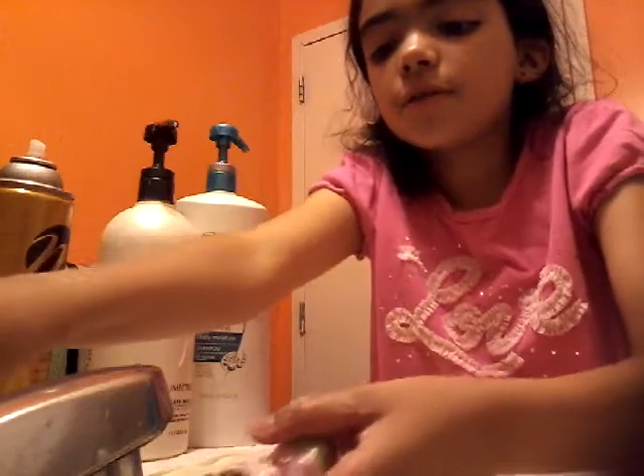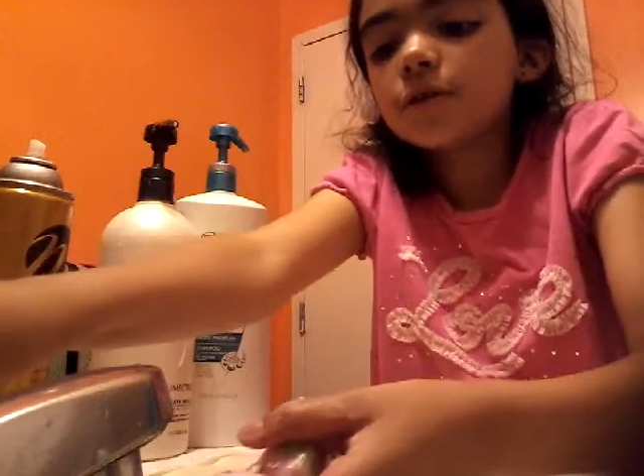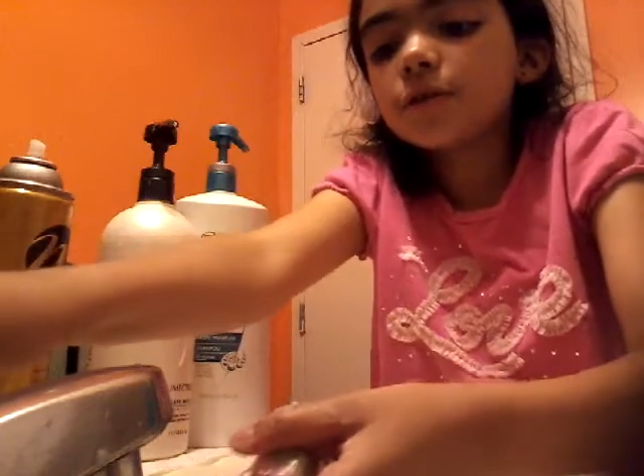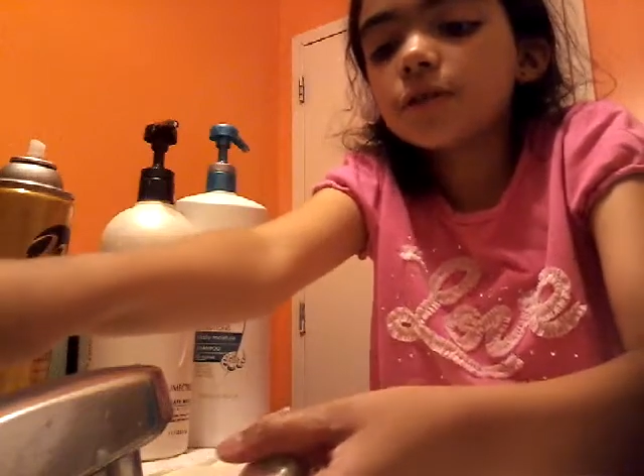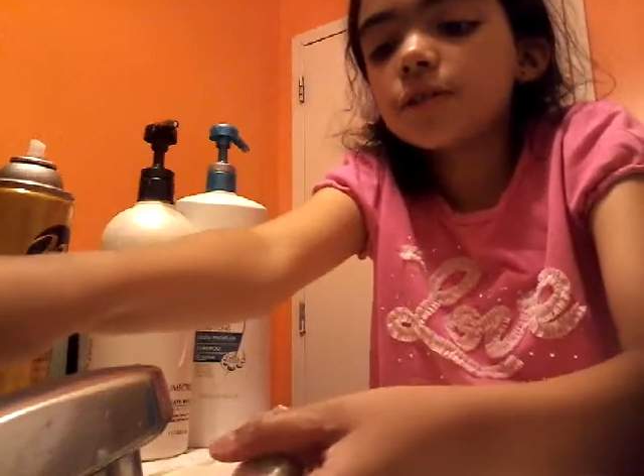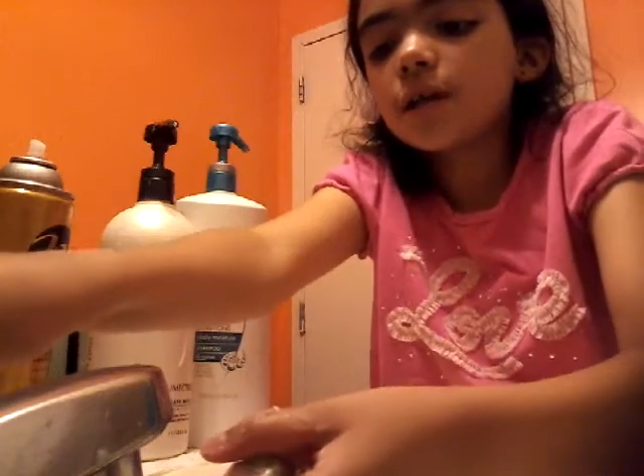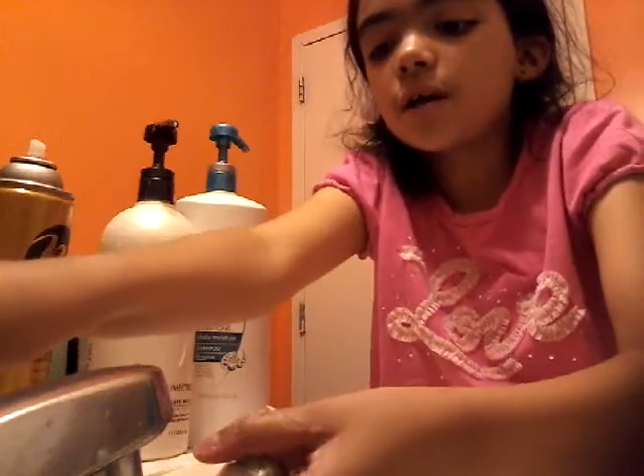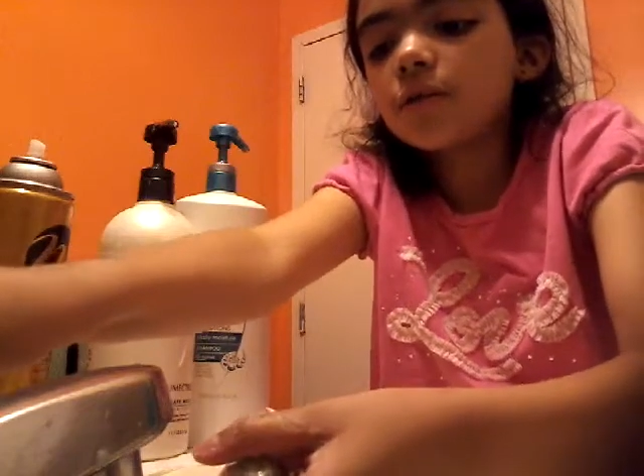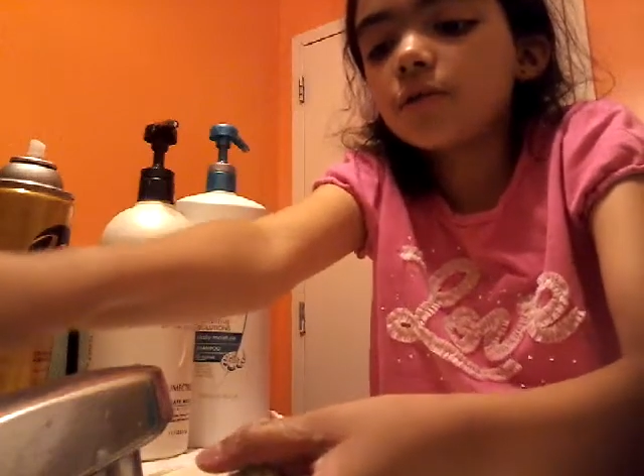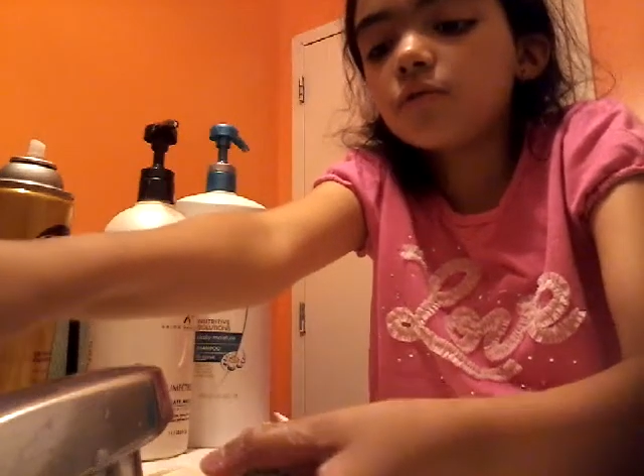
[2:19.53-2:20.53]
you could just take a
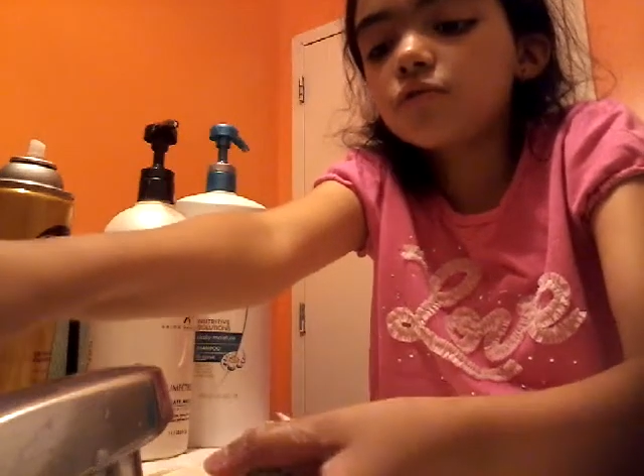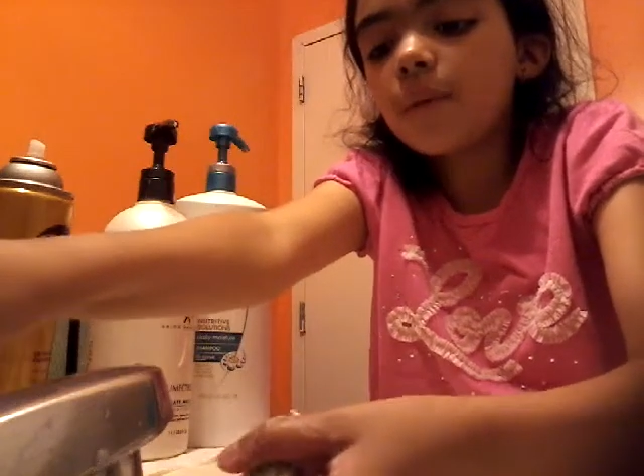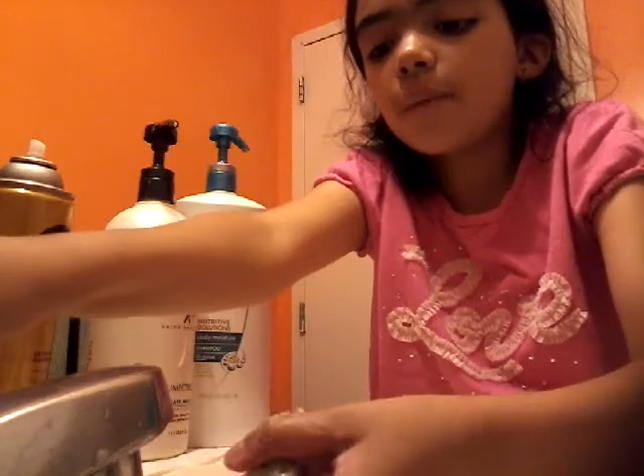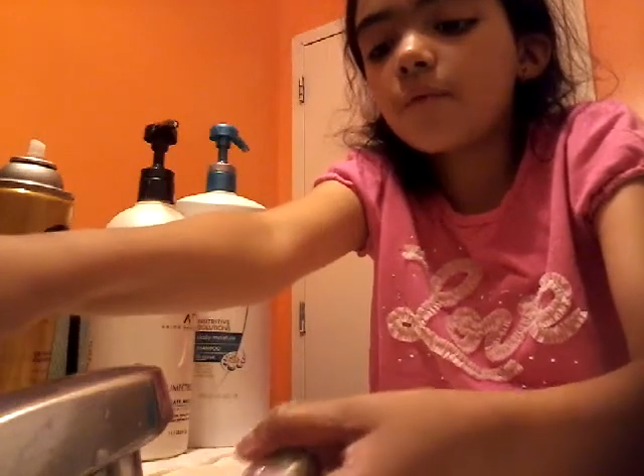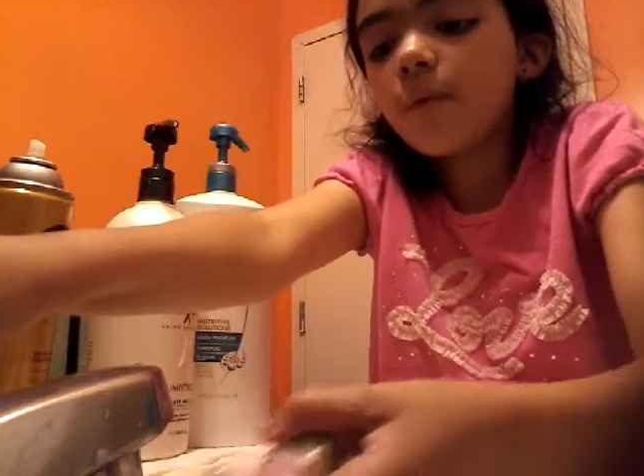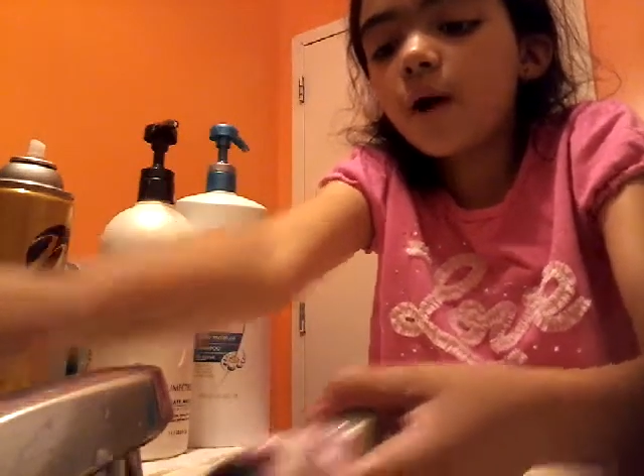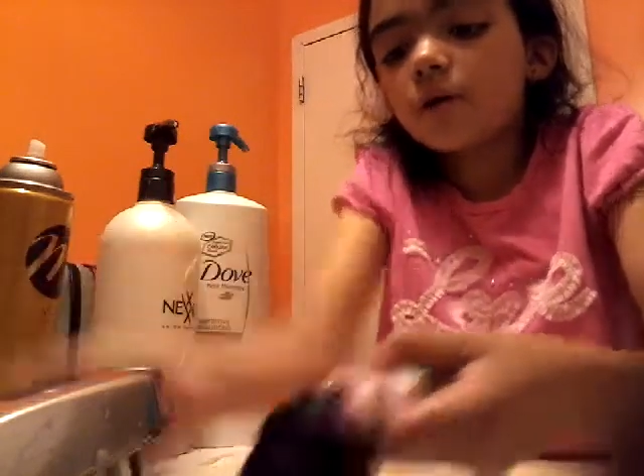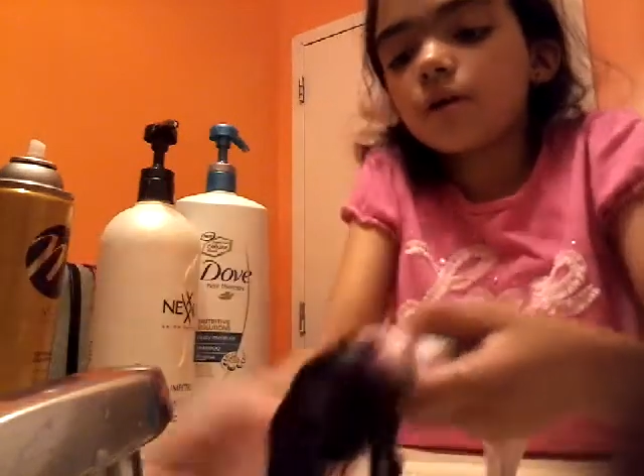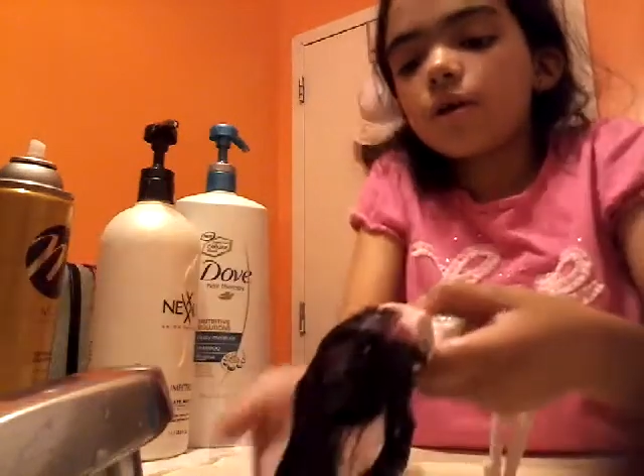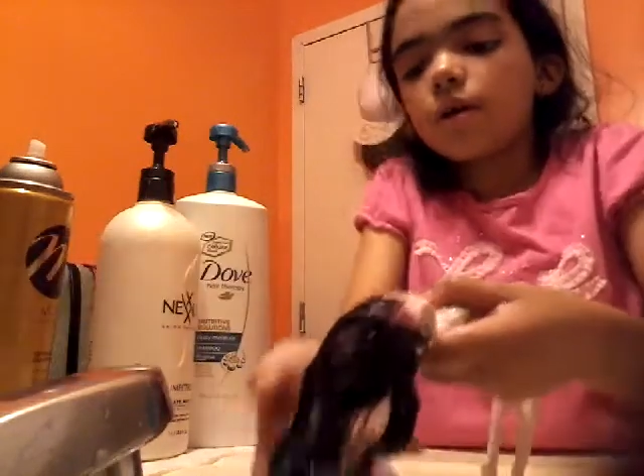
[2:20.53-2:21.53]
little drop of water
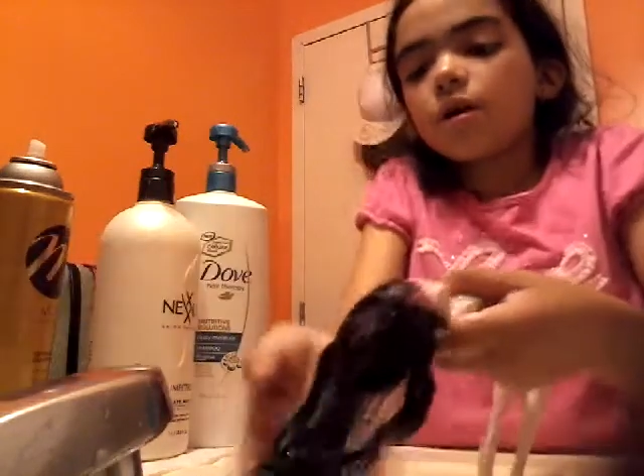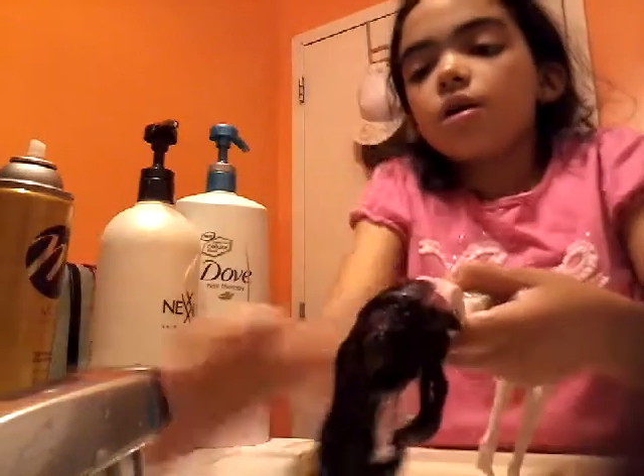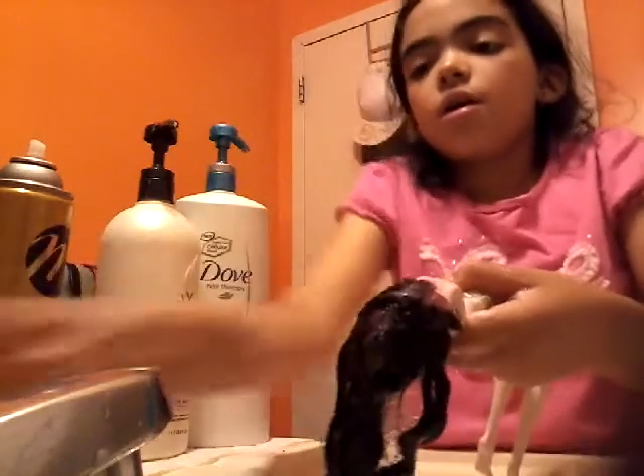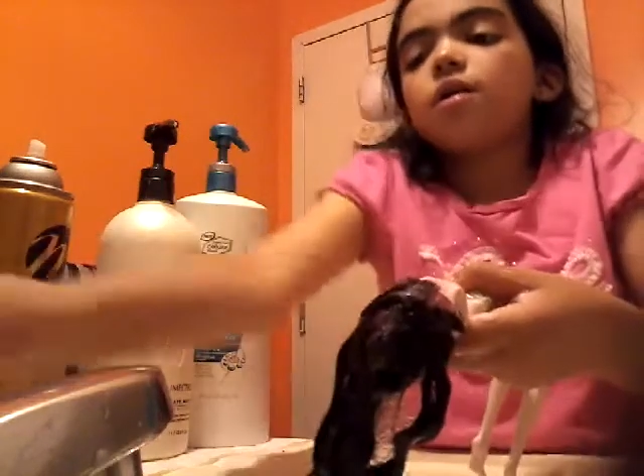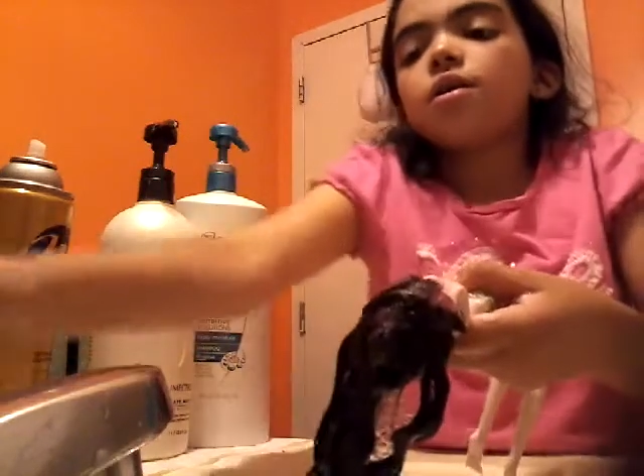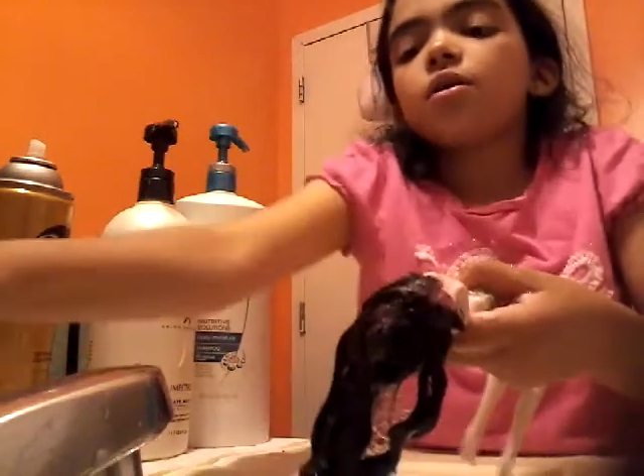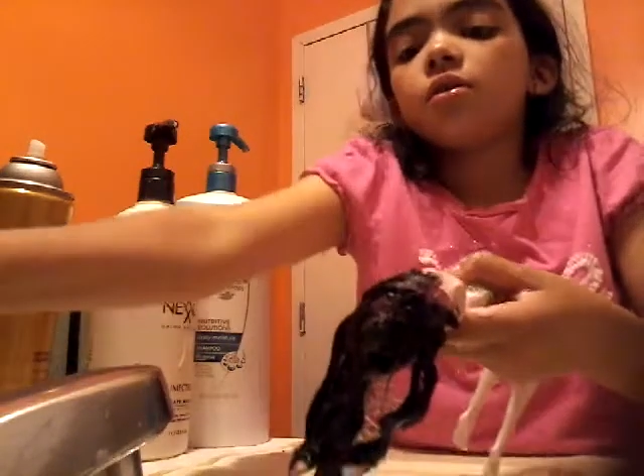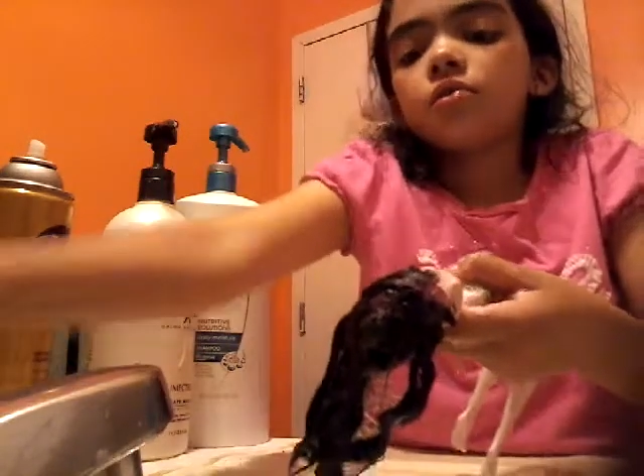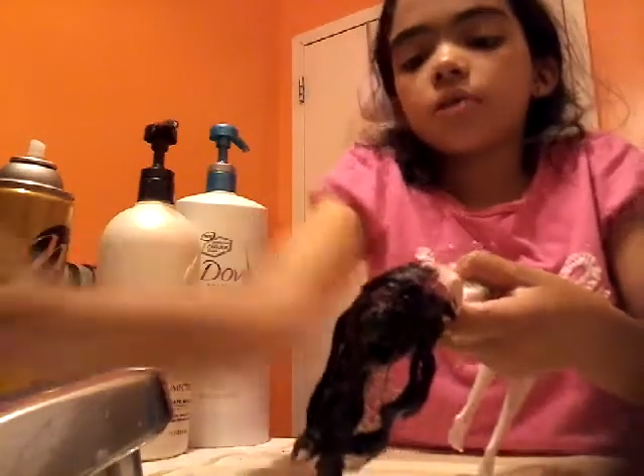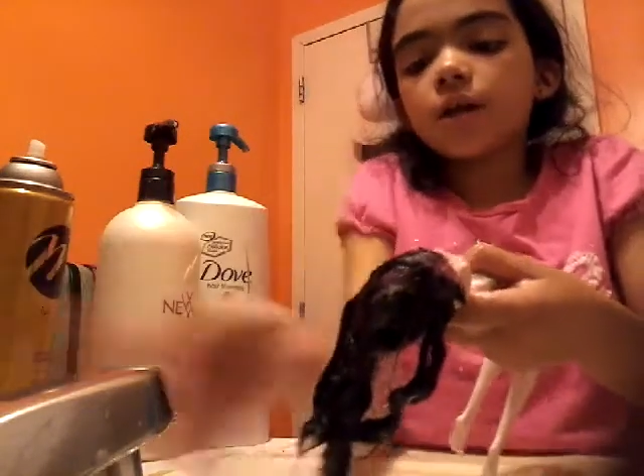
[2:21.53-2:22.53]
and then
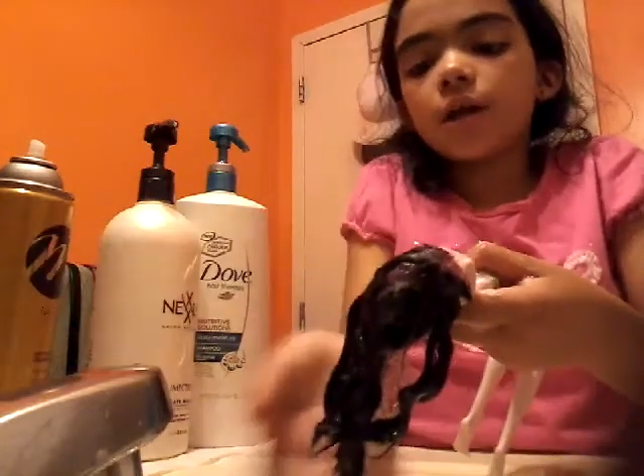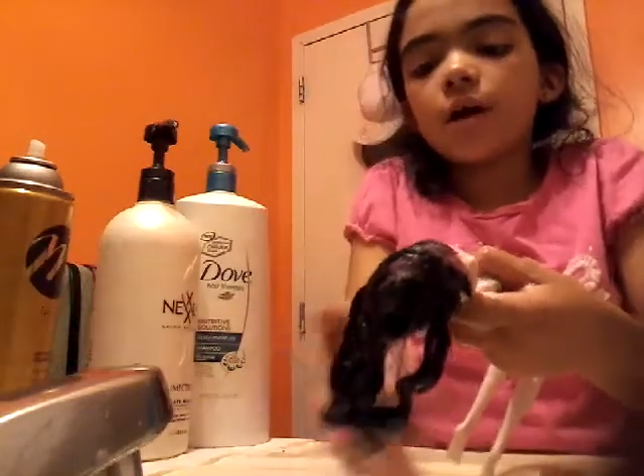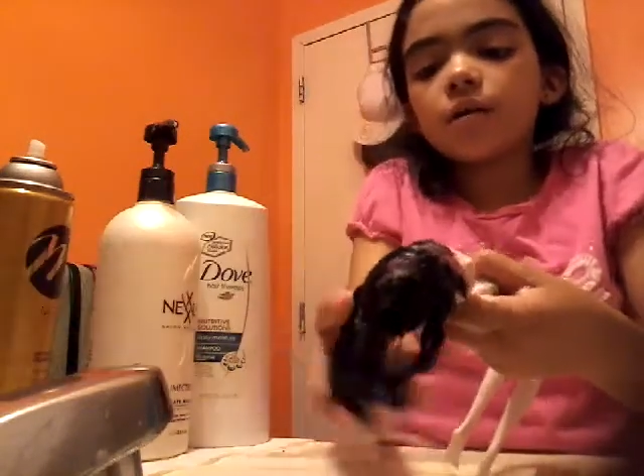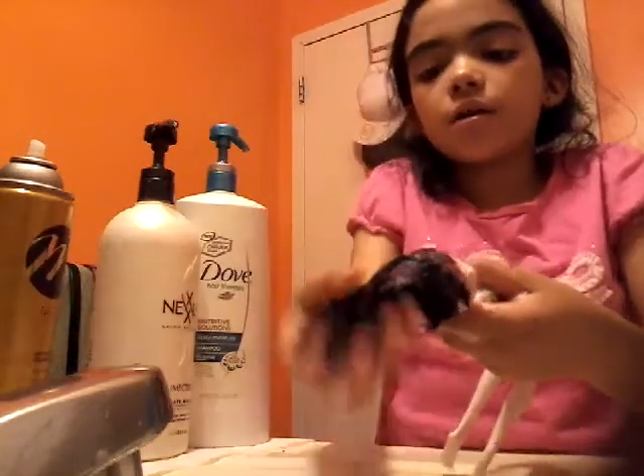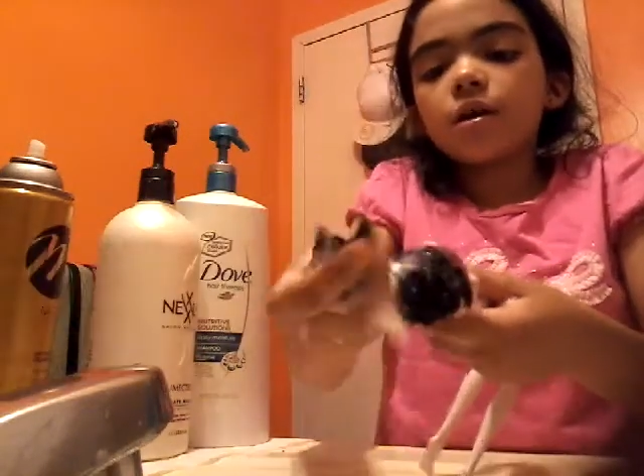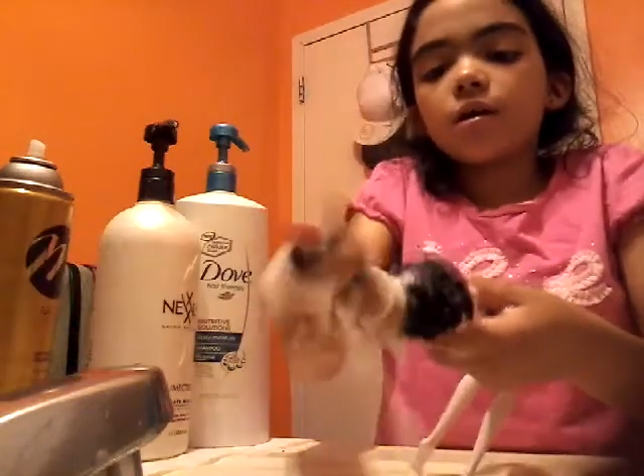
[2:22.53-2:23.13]
close it again.